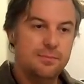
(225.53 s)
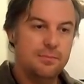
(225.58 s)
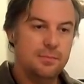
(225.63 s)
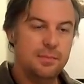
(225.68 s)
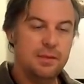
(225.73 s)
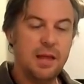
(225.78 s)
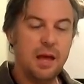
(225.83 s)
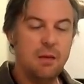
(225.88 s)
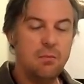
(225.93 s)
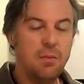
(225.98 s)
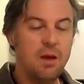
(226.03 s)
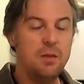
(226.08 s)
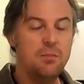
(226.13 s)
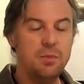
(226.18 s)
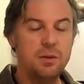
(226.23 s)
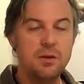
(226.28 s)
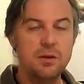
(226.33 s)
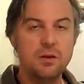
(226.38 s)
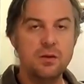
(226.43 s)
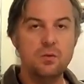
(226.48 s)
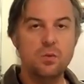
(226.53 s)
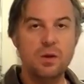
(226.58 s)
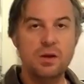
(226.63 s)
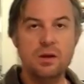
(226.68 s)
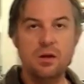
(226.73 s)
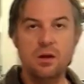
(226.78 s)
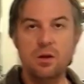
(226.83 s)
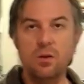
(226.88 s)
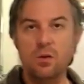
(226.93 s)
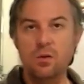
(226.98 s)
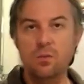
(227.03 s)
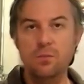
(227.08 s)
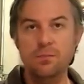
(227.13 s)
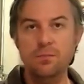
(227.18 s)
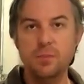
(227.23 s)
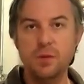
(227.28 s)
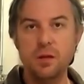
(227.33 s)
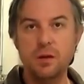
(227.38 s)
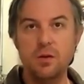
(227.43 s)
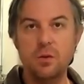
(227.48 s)
That might be a good way to go.
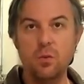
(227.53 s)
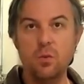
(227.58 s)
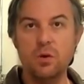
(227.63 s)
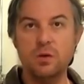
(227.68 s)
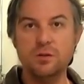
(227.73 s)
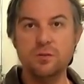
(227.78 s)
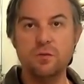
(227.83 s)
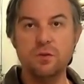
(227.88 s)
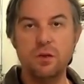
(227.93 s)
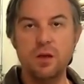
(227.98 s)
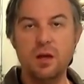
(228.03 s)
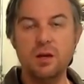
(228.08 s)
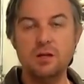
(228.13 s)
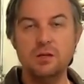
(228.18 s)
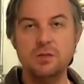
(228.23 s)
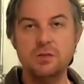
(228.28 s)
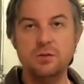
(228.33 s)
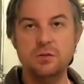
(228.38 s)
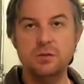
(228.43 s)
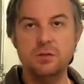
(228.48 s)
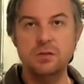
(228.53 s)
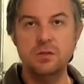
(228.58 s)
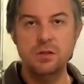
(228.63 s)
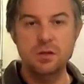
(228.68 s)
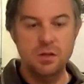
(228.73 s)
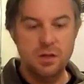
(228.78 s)
It works for a lot of students.